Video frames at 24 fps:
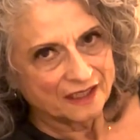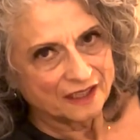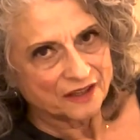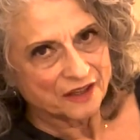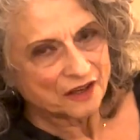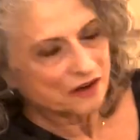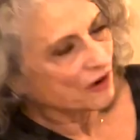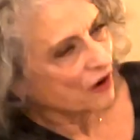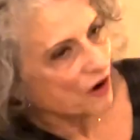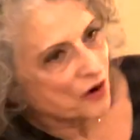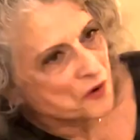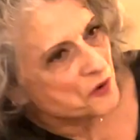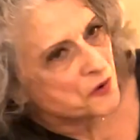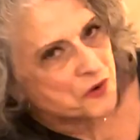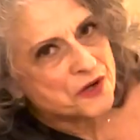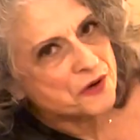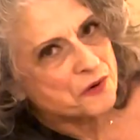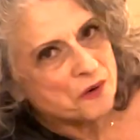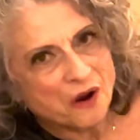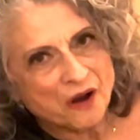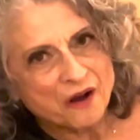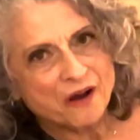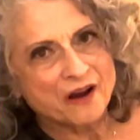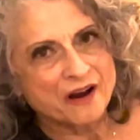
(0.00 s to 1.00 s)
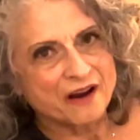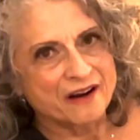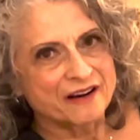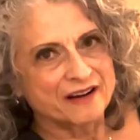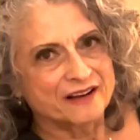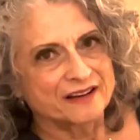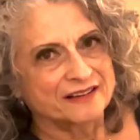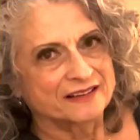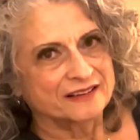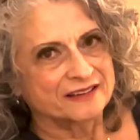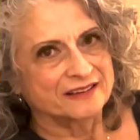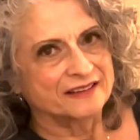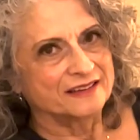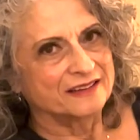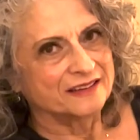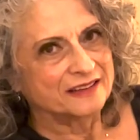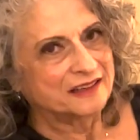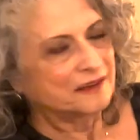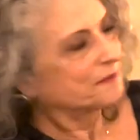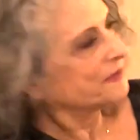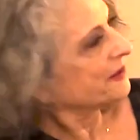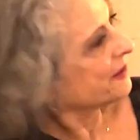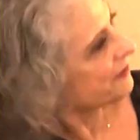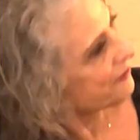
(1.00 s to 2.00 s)
You're who you are. Mm. You
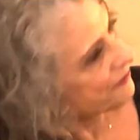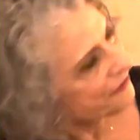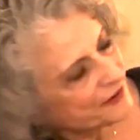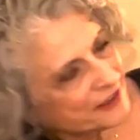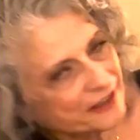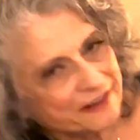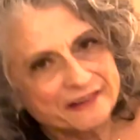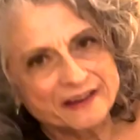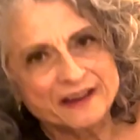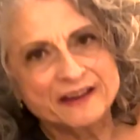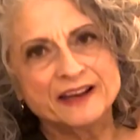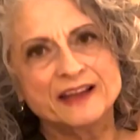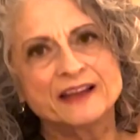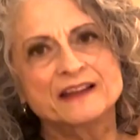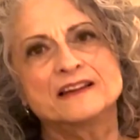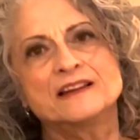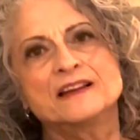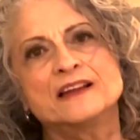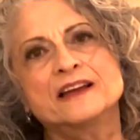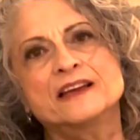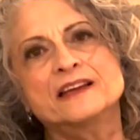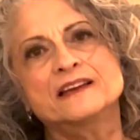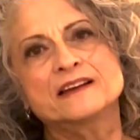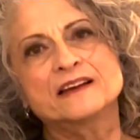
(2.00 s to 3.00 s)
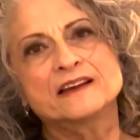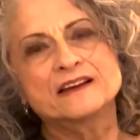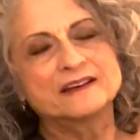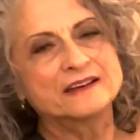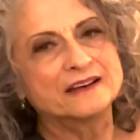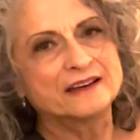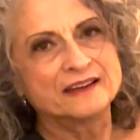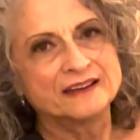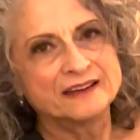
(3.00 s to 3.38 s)
better figure out how to like it.